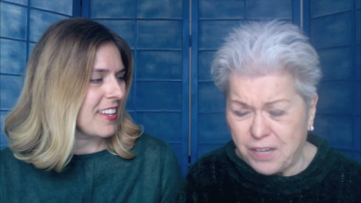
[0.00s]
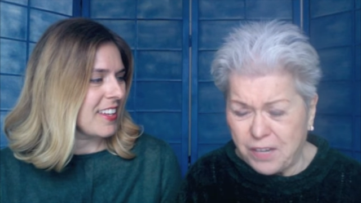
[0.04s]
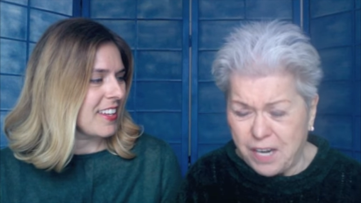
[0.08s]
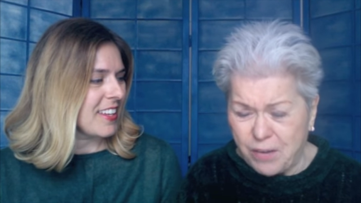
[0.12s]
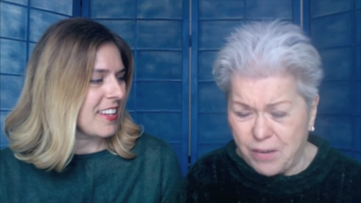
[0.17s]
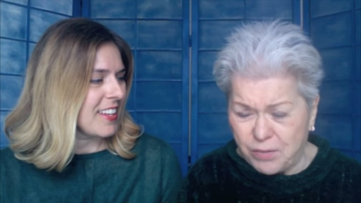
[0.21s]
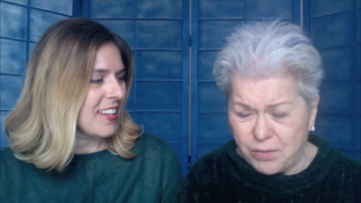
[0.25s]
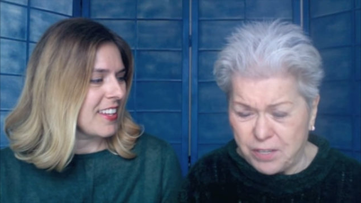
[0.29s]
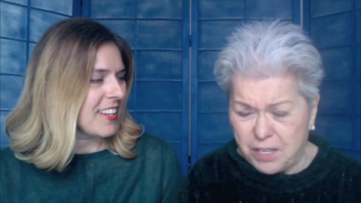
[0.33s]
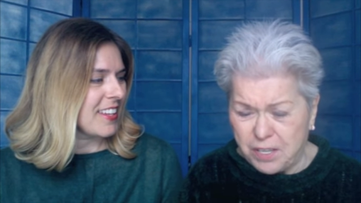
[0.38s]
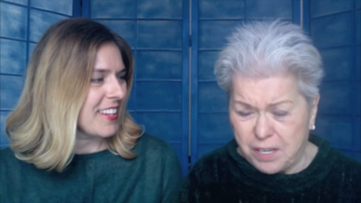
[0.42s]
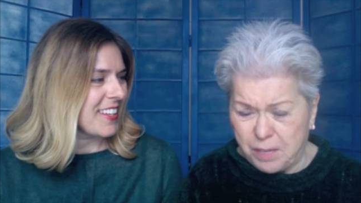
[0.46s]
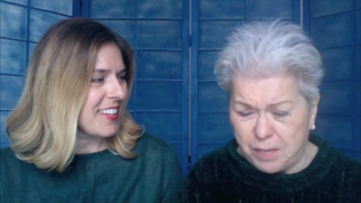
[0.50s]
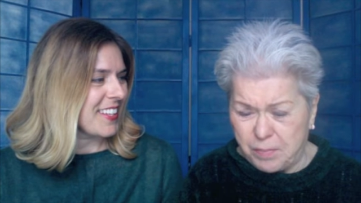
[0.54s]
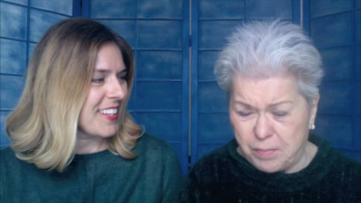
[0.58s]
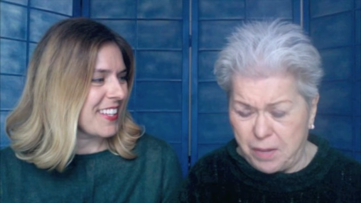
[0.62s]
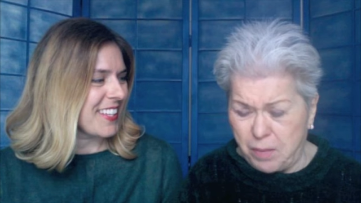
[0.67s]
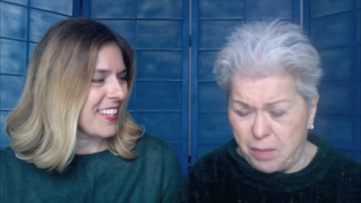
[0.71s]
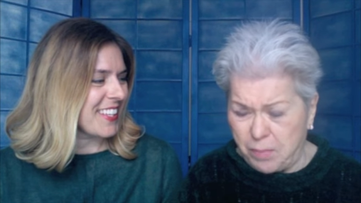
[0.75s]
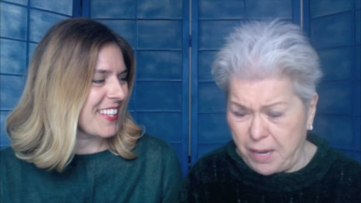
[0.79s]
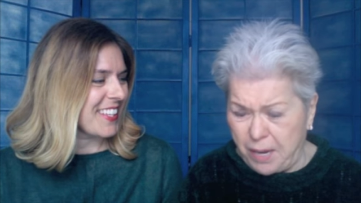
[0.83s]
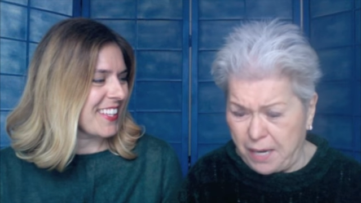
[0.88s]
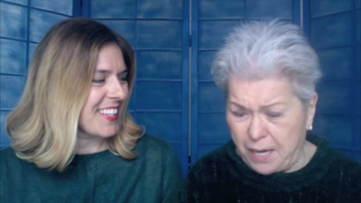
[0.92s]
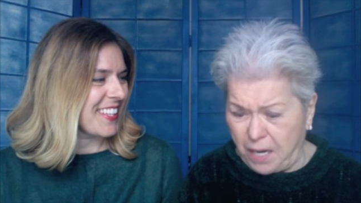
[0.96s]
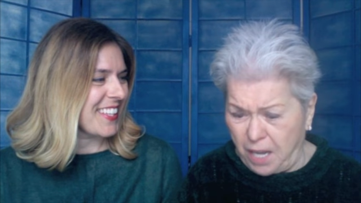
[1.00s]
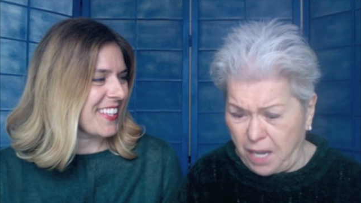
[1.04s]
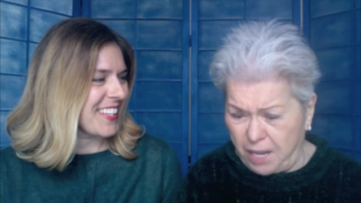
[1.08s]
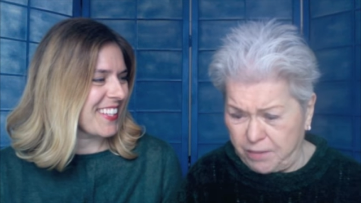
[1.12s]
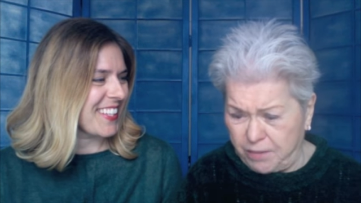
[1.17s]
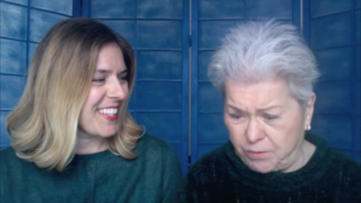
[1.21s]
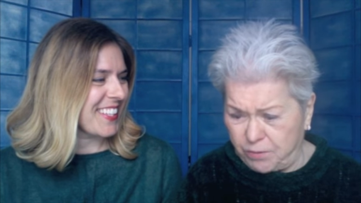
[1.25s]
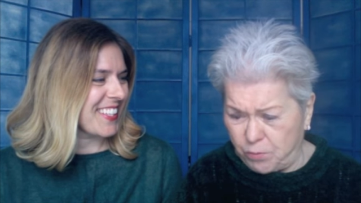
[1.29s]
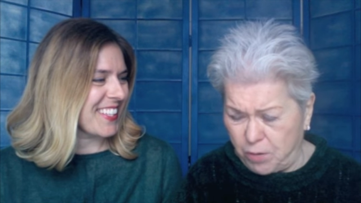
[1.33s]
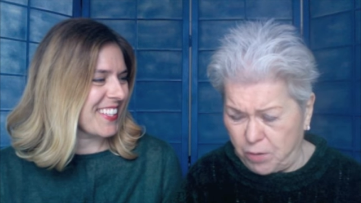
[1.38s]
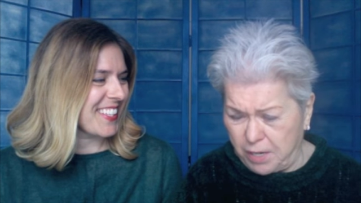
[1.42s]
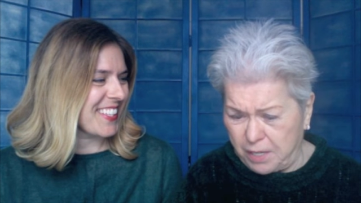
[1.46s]
Speaker 1: everything about my
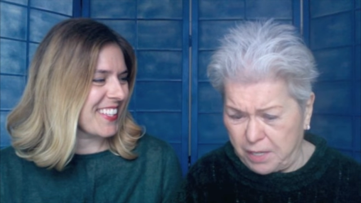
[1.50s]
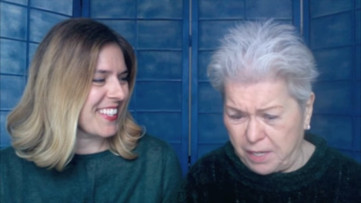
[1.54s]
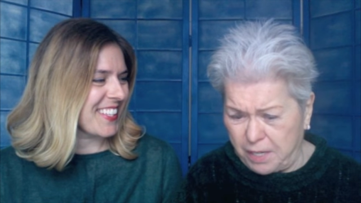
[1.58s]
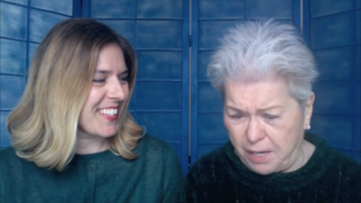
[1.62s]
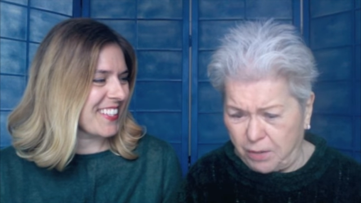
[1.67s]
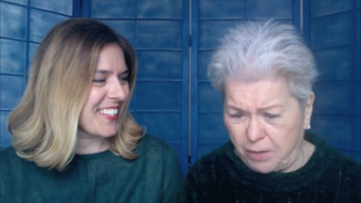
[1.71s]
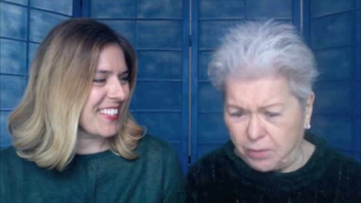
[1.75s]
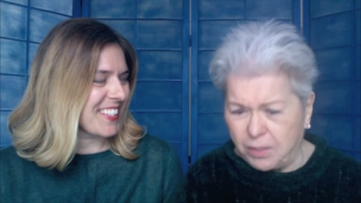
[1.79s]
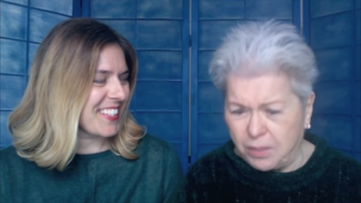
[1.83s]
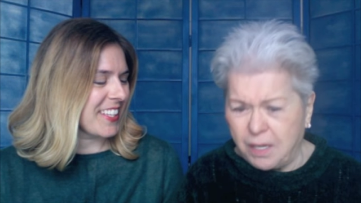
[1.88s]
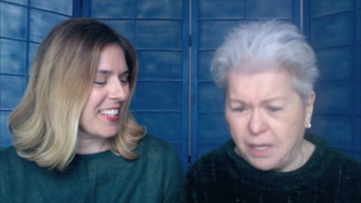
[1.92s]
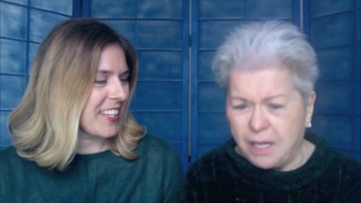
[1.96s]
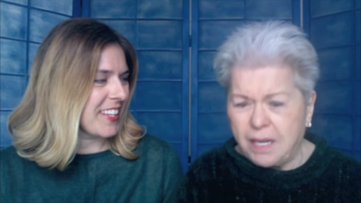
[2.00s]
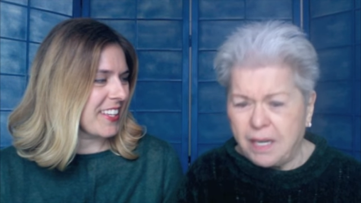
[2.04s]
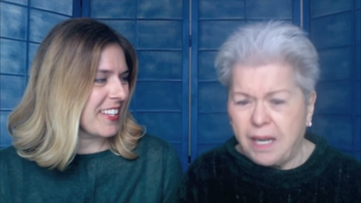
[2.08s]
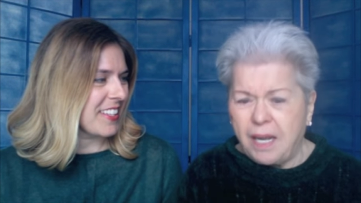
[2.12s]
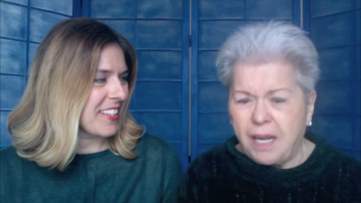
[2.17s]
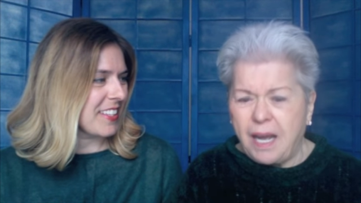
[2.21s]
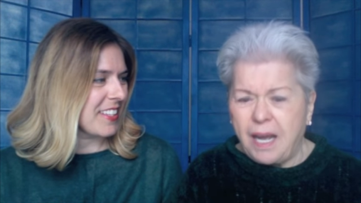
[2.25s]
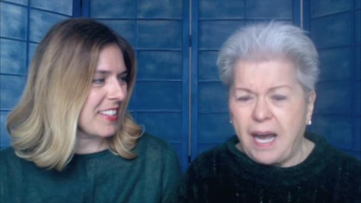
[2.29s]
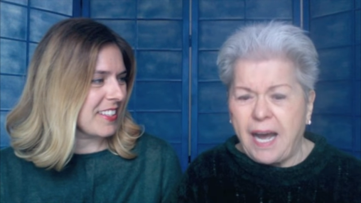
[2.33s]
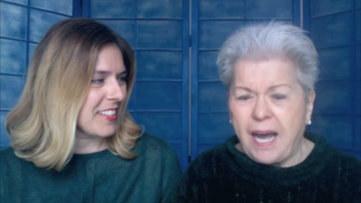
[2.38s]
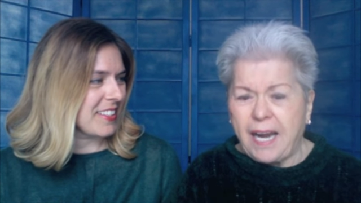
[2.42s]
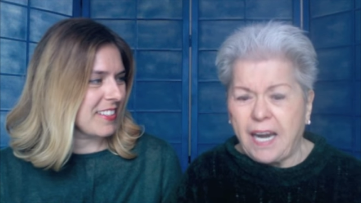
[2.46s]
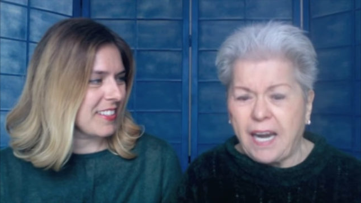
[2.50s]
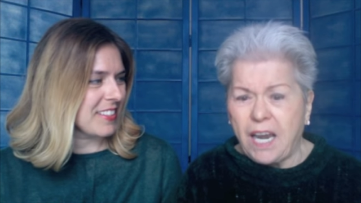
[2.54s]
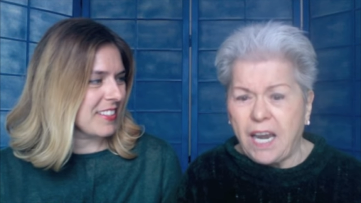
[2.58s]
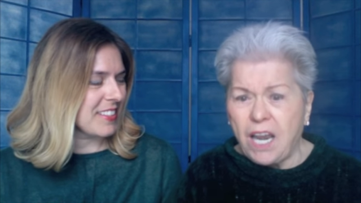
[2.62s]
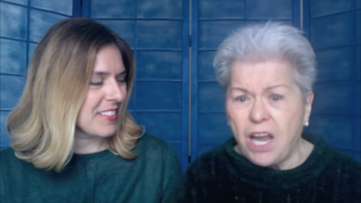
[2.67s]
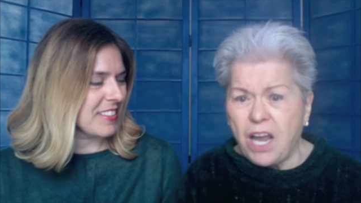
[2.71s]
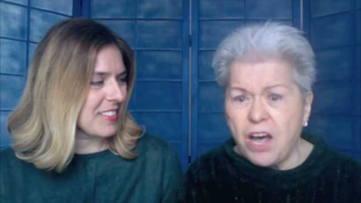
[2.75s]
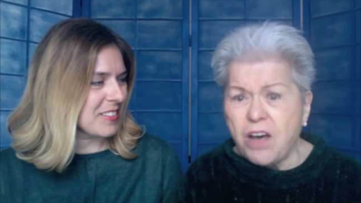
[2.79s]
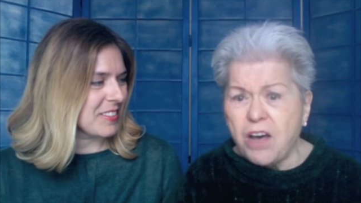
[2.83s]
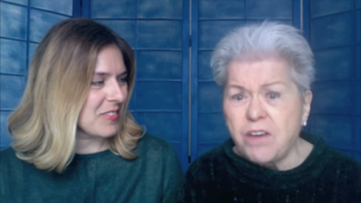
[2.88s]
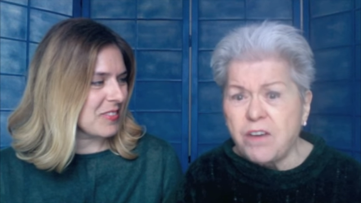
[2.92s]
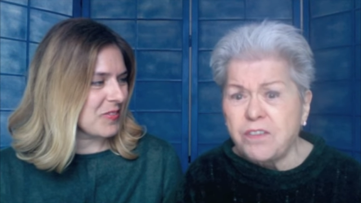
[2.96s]
life right now. I
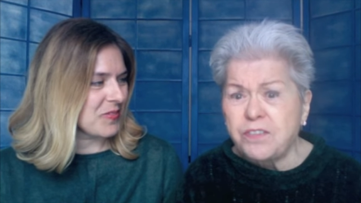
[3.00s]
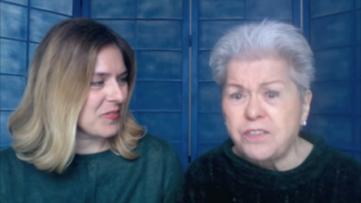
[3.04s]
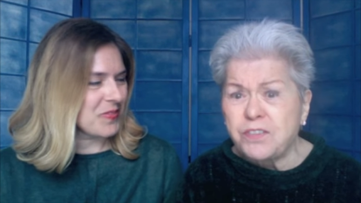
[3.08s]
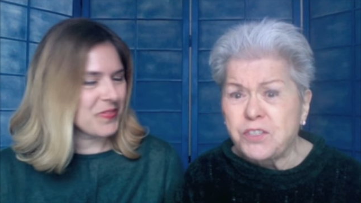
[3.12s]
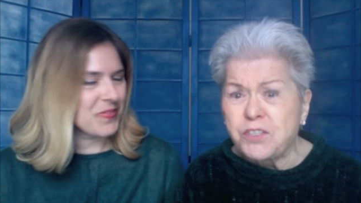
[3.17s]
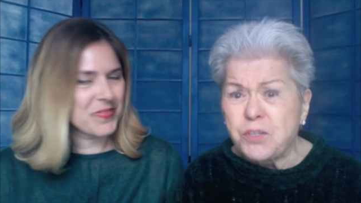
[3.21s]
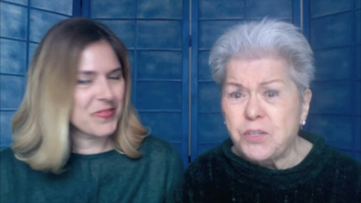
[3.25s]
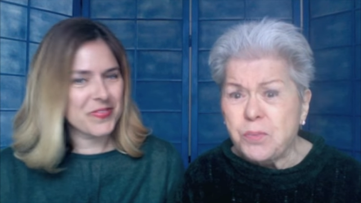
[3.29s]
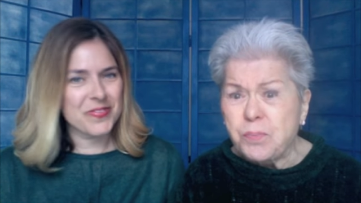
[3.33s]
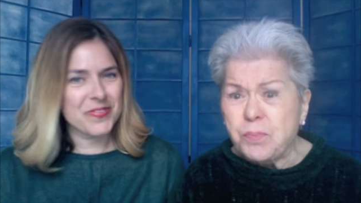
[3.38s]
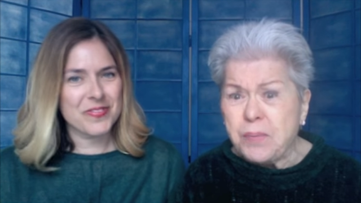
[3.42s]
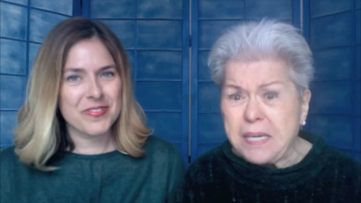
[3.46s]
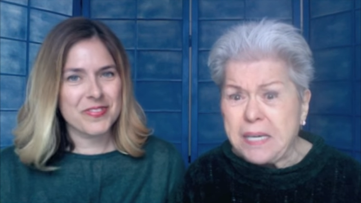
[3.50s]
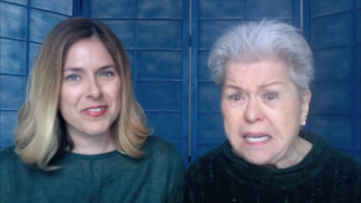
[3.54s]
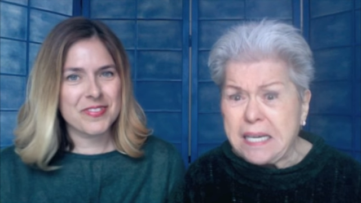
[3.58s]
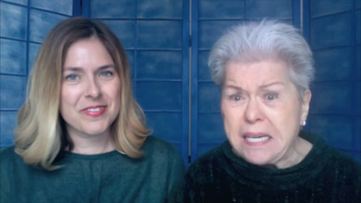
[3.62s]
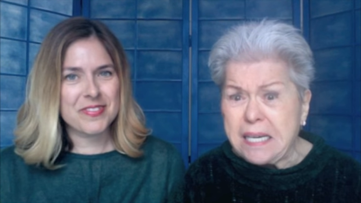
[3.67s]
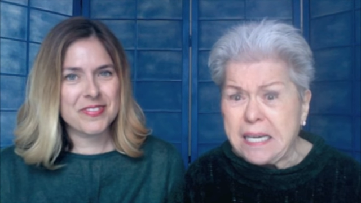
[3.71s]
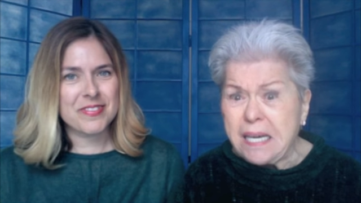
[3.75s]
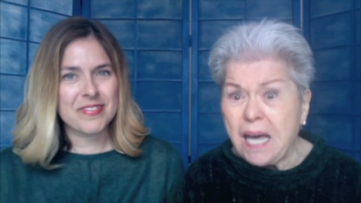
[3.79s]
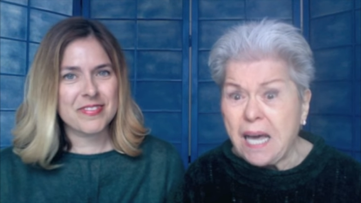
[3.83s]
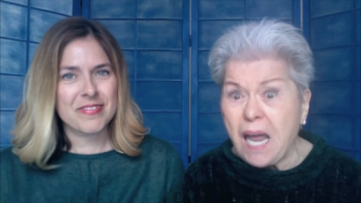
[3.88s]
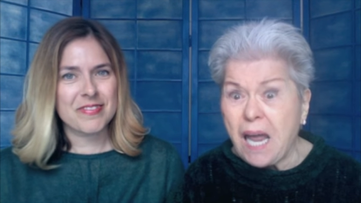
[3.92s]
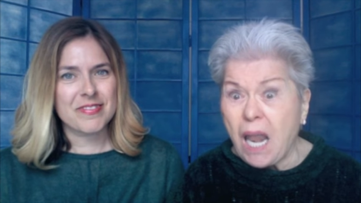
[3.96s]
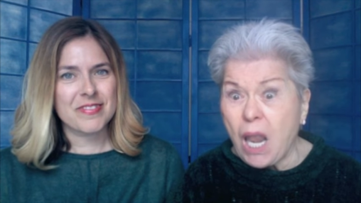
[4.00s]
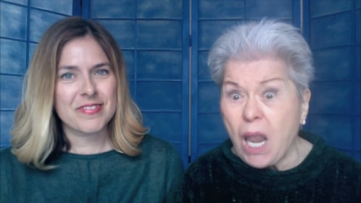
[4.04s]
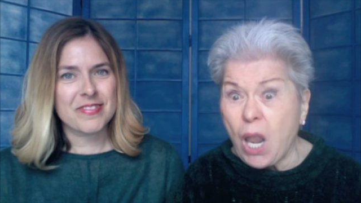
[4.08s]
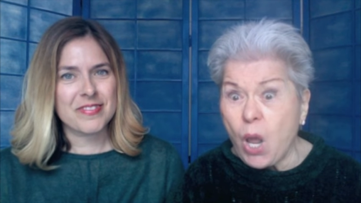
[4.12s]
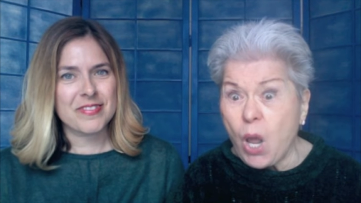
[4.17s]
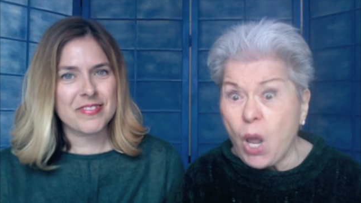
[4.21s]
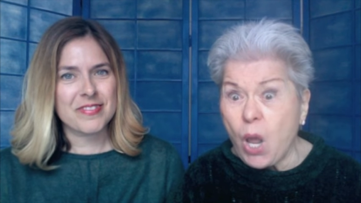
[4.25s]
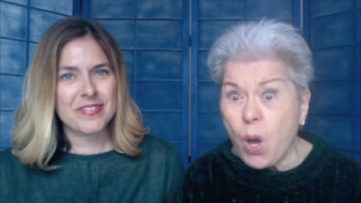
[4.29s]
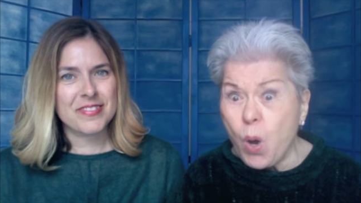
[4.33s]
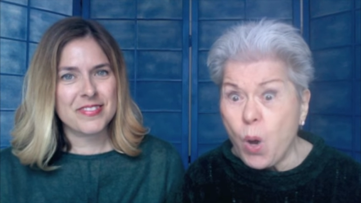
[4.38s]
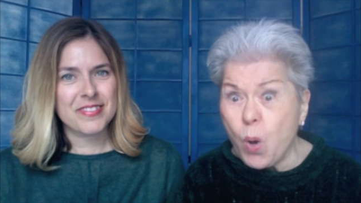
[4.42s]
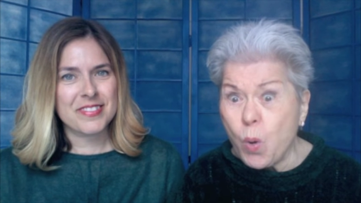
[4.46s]
love to be
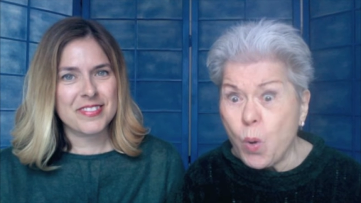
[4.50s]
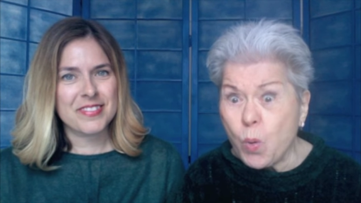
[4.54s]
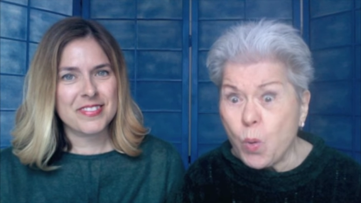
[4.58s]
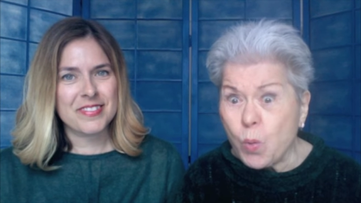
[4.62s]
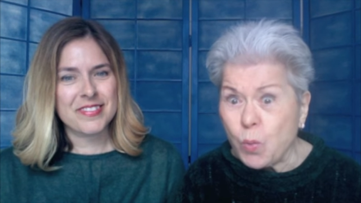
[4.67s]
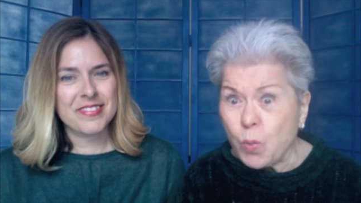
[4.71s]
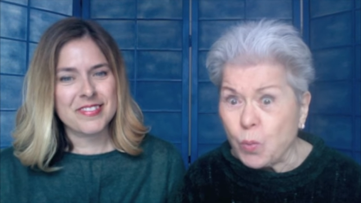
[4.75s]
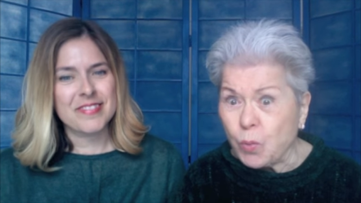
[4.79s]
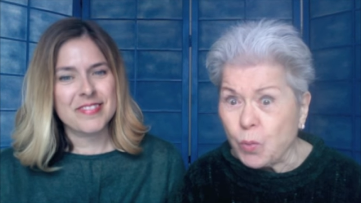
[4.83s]
alone.